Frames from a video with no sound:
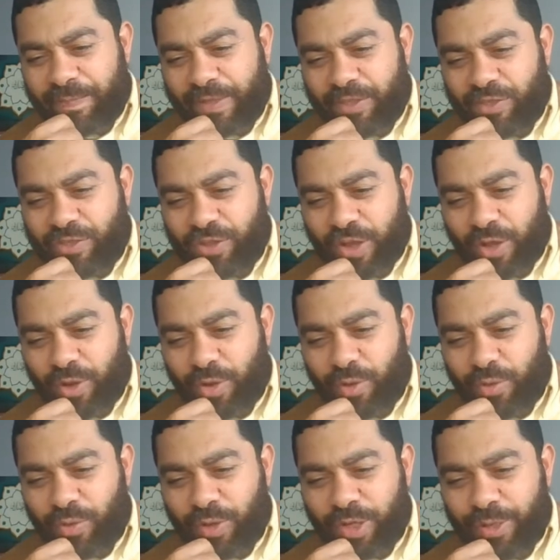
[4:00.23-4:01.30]

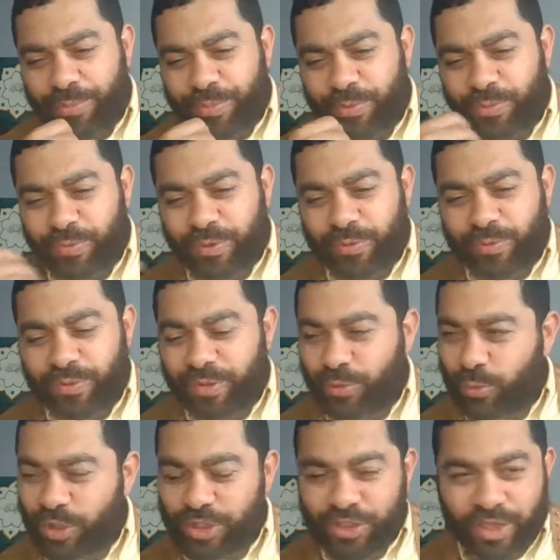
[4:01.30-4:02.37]
So
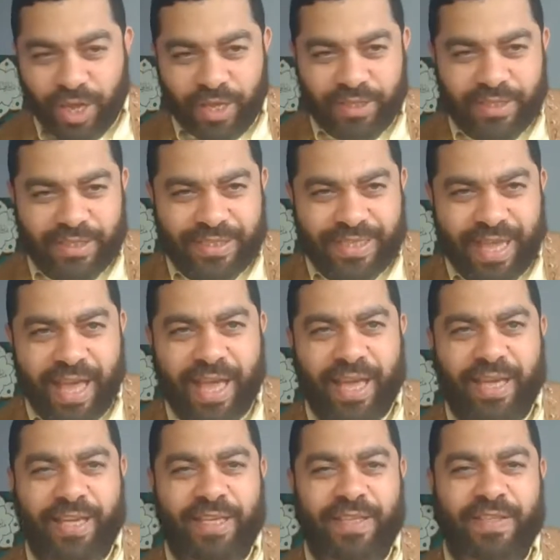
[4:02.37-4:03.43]
we saw this
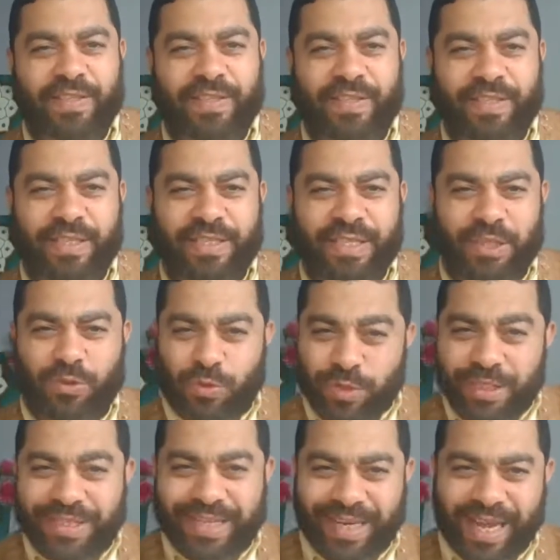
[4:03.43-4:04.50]
guy, he's a
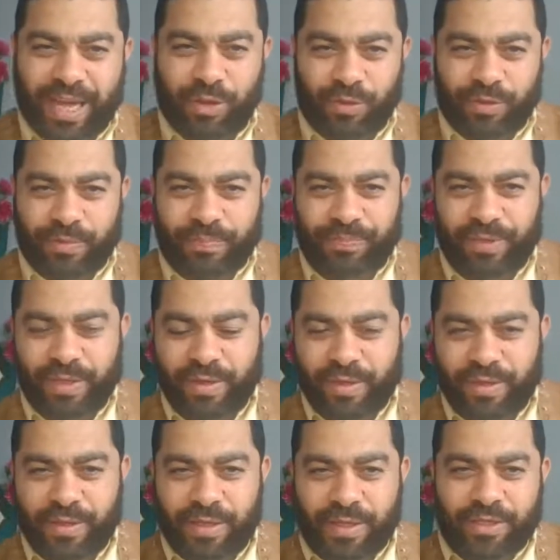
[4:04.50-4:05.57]
street clown.
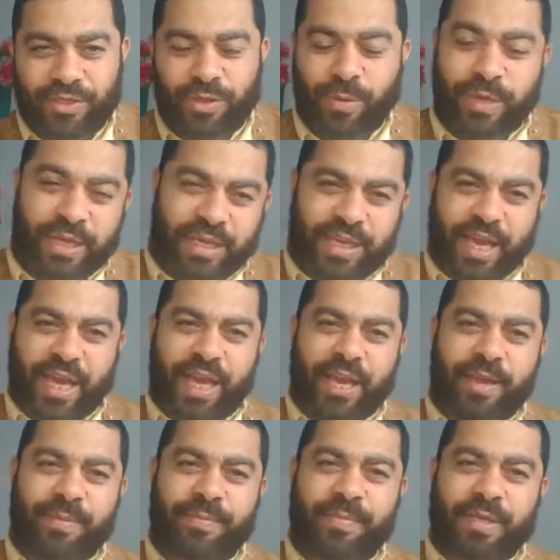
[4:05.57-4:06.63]
So he
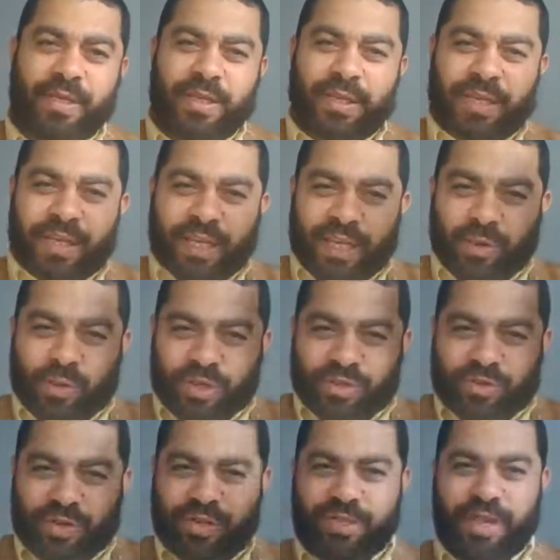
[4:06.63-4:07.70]
came, he was
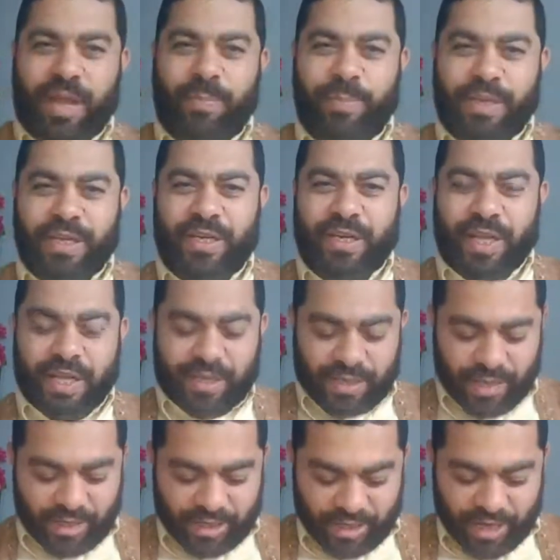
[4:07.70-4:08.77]
dressed up in
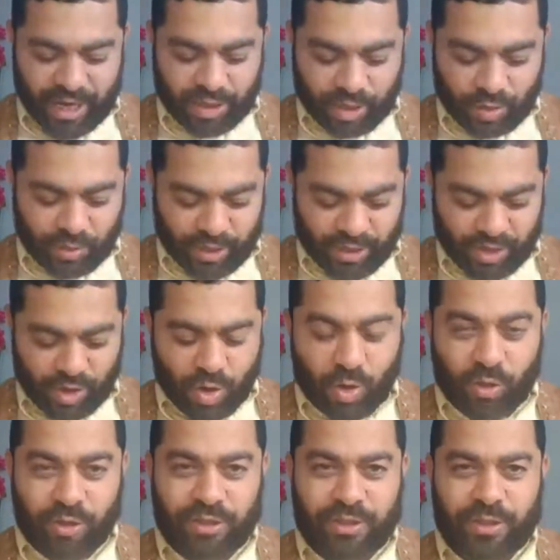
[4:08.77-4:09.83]
yellow, in
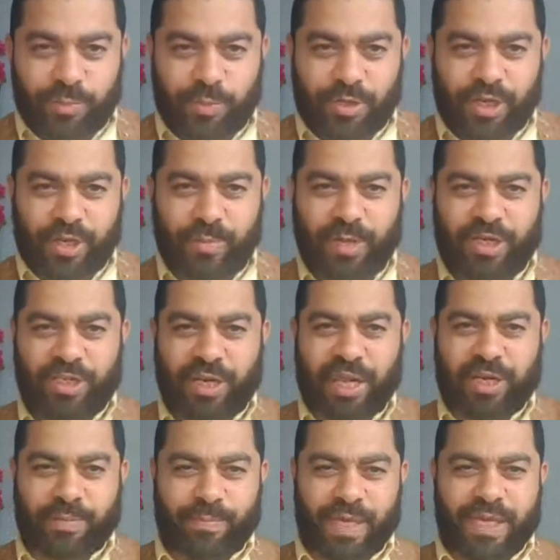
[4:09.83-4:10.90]
gold, pretty much
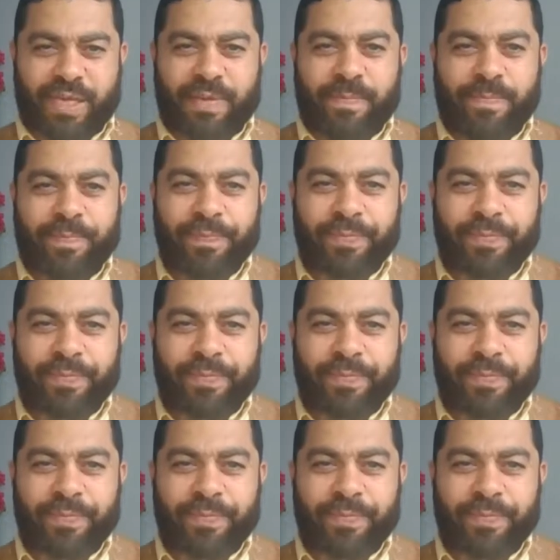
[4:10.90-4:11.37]
like me,